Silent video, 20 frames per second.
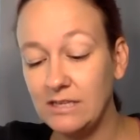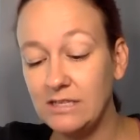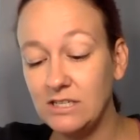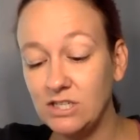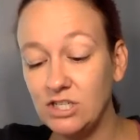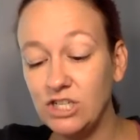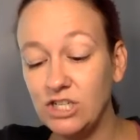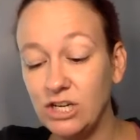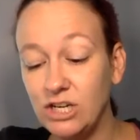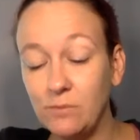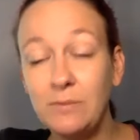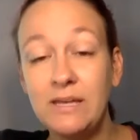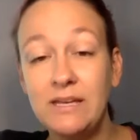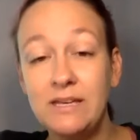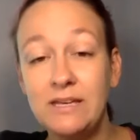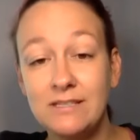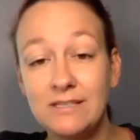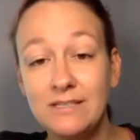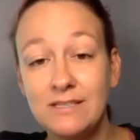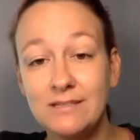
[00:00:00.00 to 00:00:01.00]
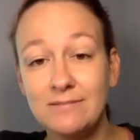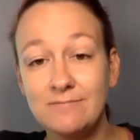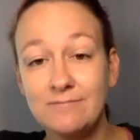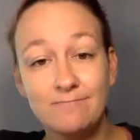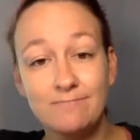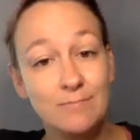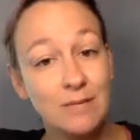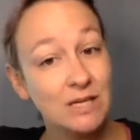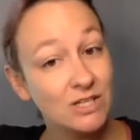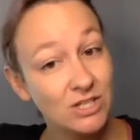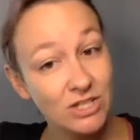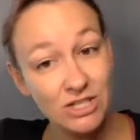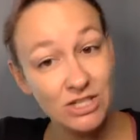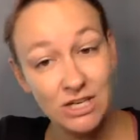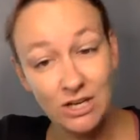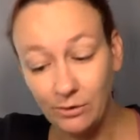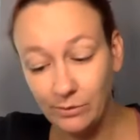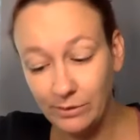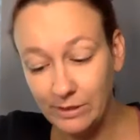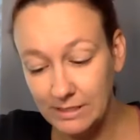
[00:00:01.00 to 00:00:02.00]
to share peace, because
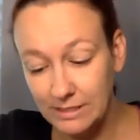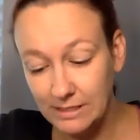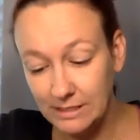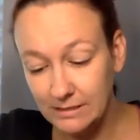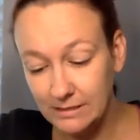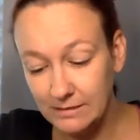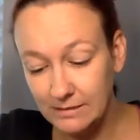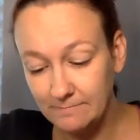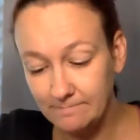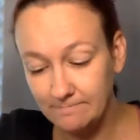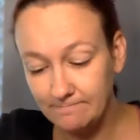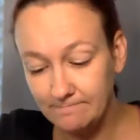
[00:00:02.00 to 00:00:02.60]
she always did.